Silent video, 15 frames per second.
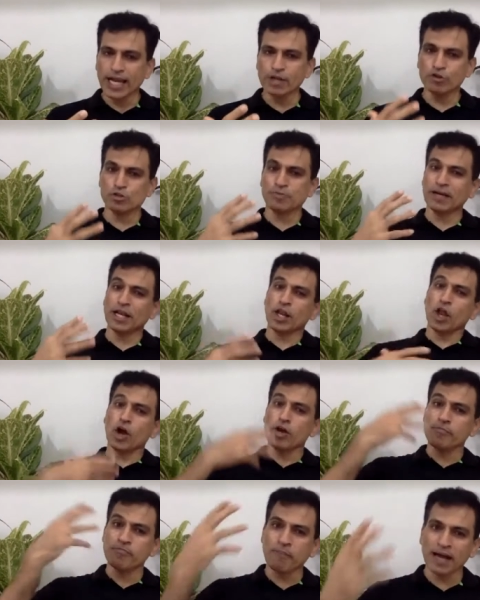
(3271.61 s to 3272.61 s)
You'll spend a lot
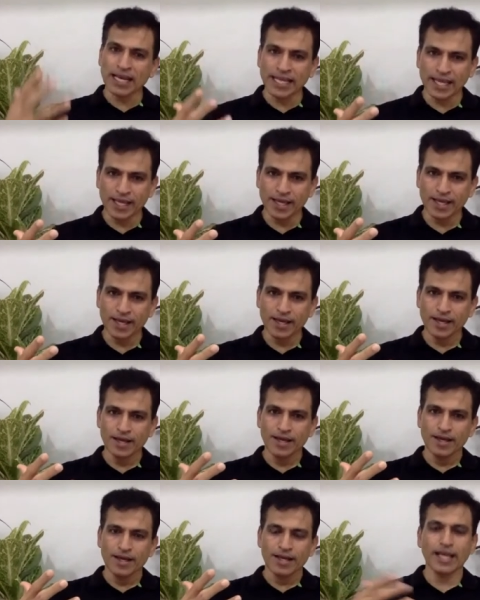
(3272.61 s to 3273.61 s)
of money,
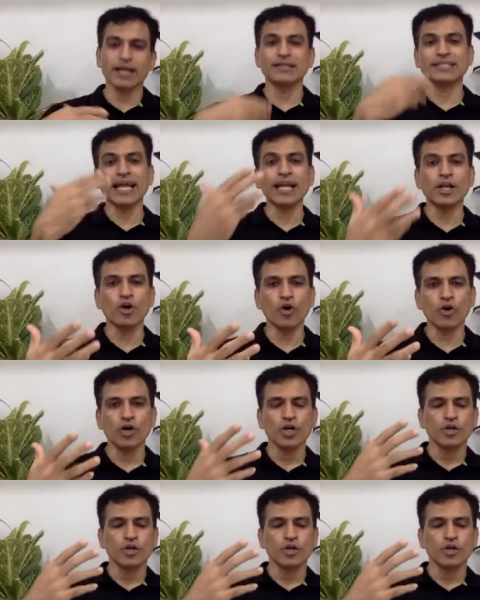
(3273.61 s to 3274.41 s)
like it's endo.